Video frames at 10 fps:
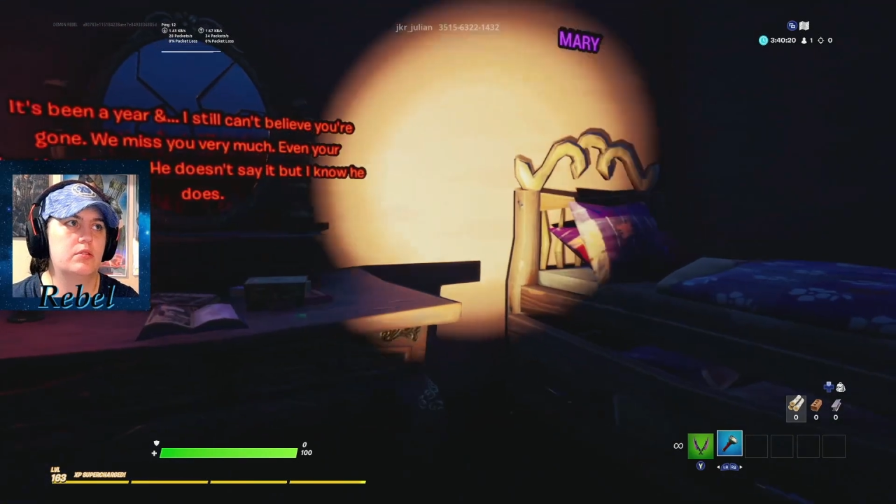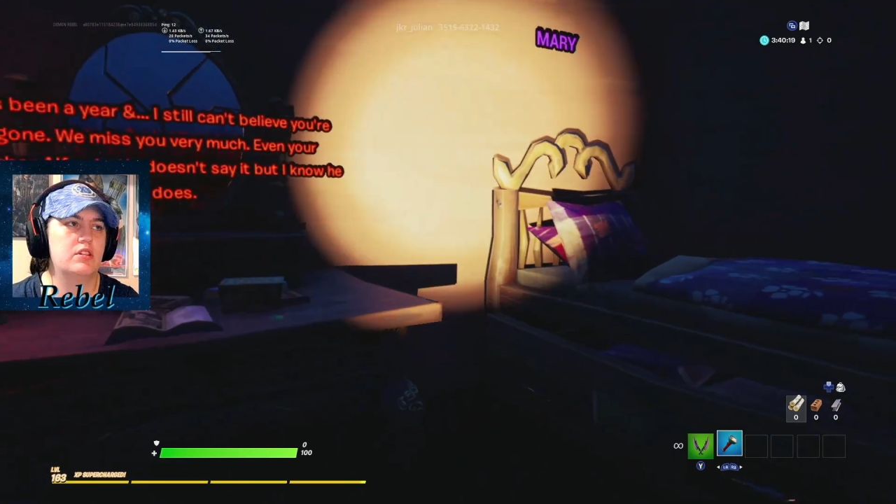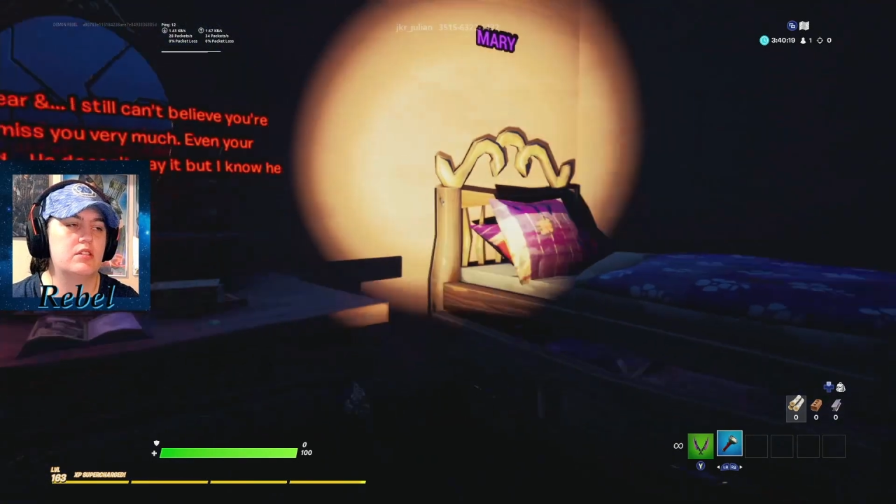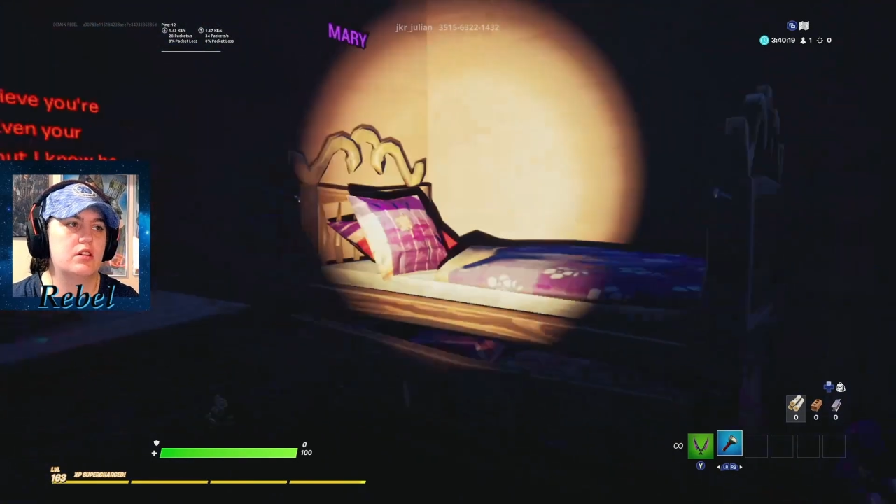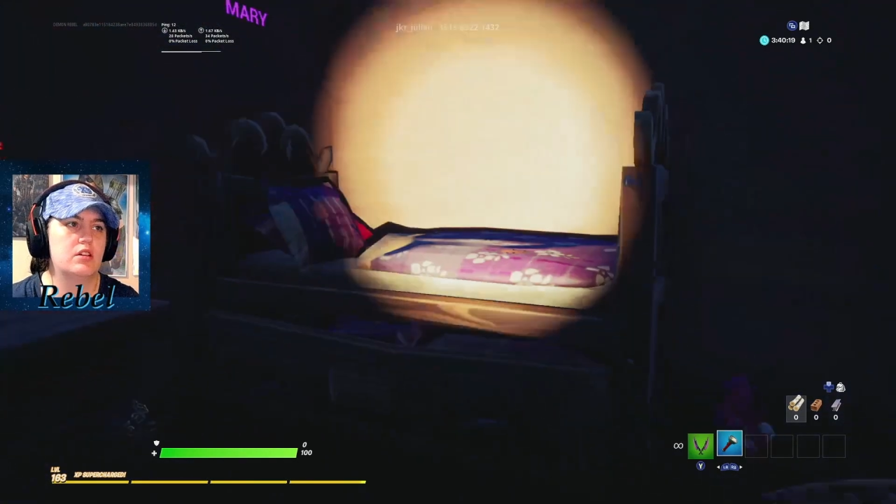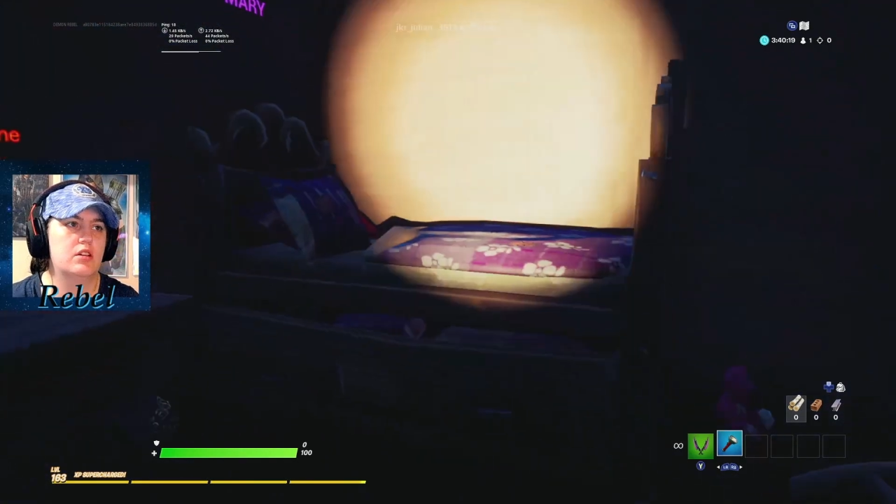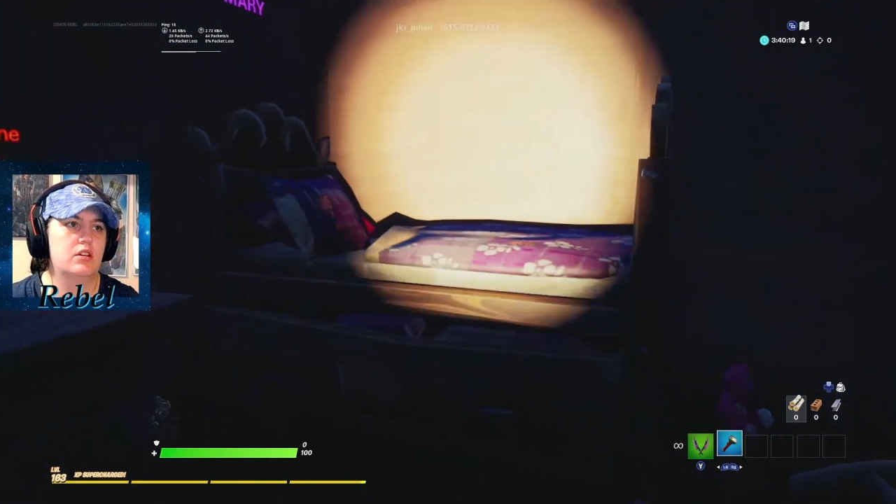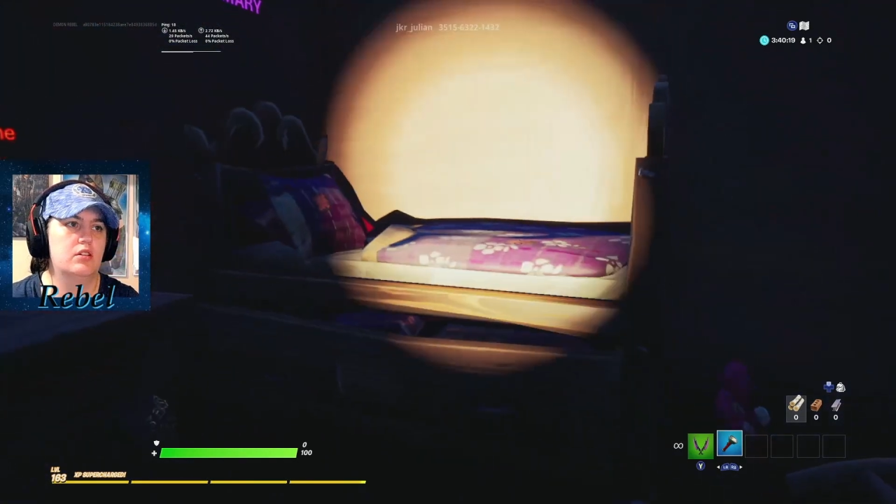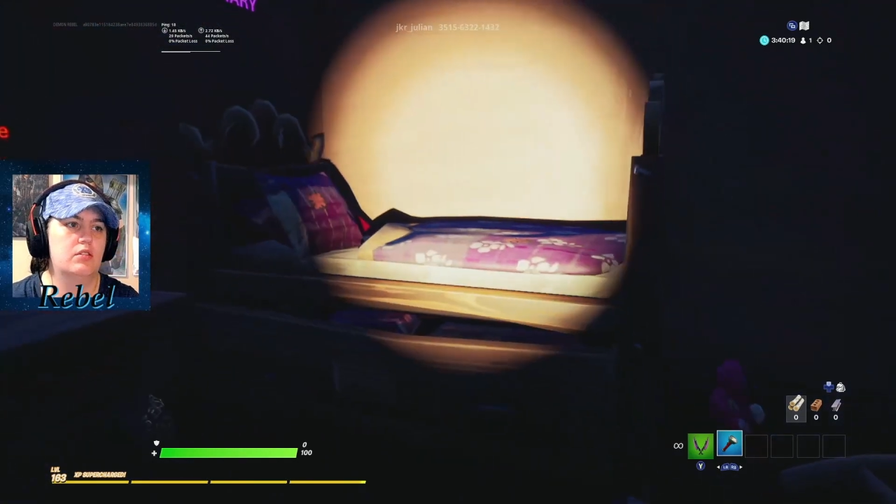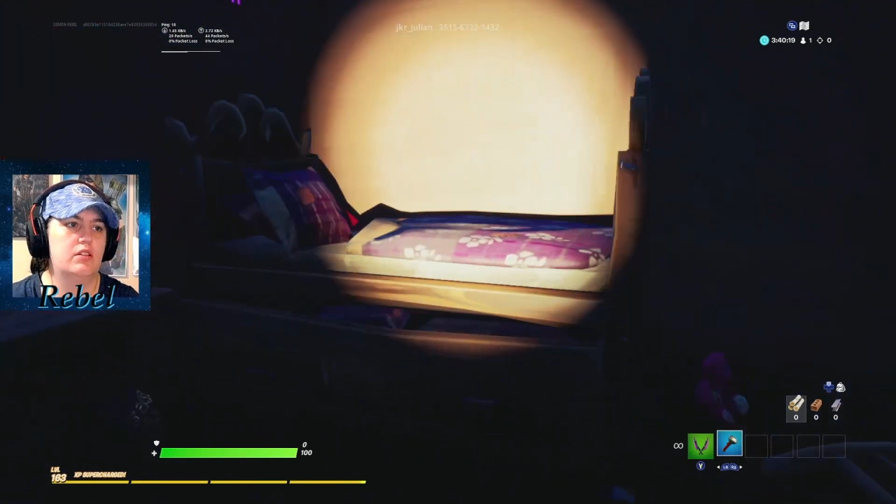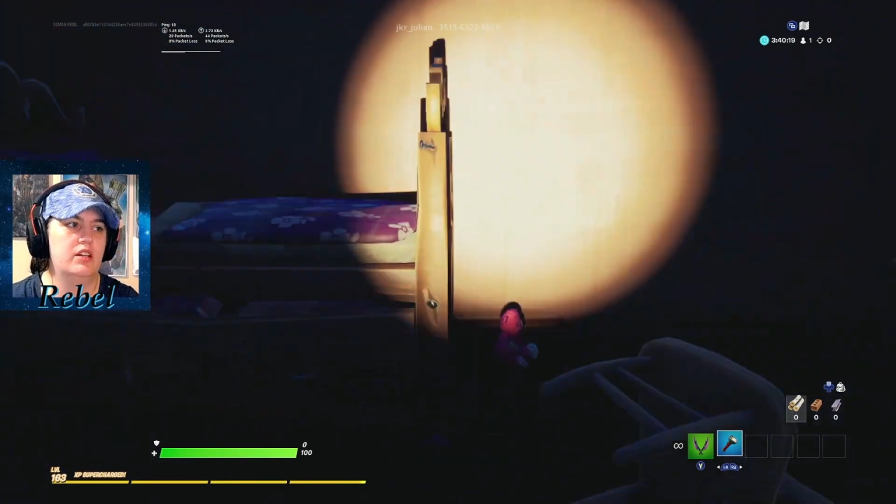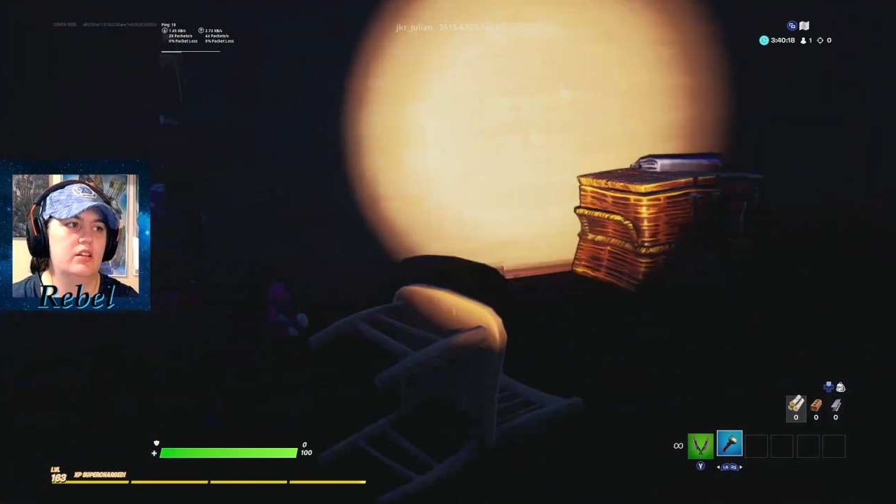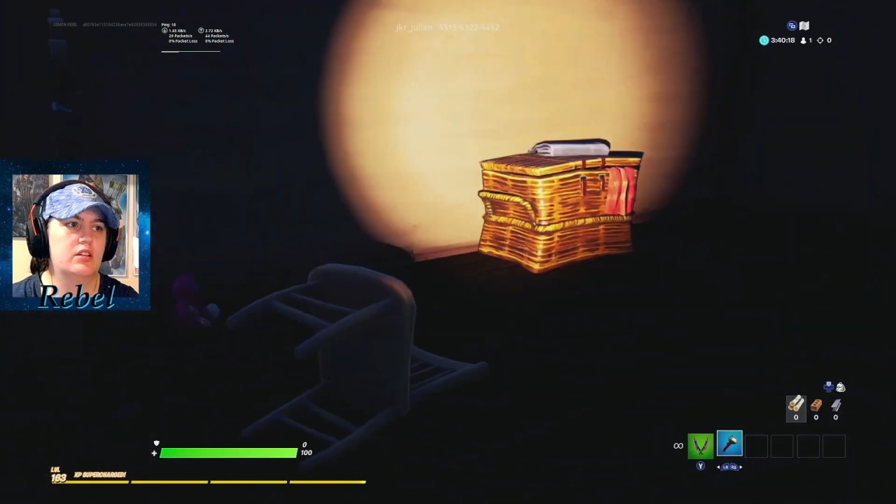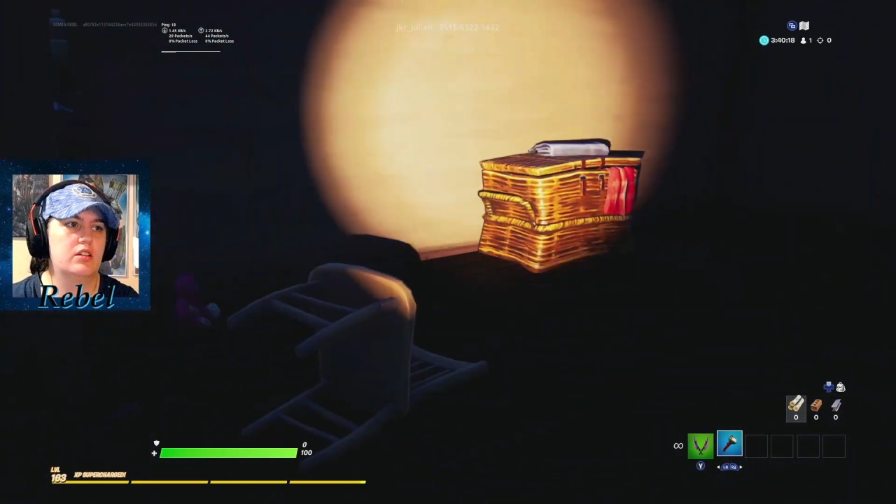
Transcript: He's, what?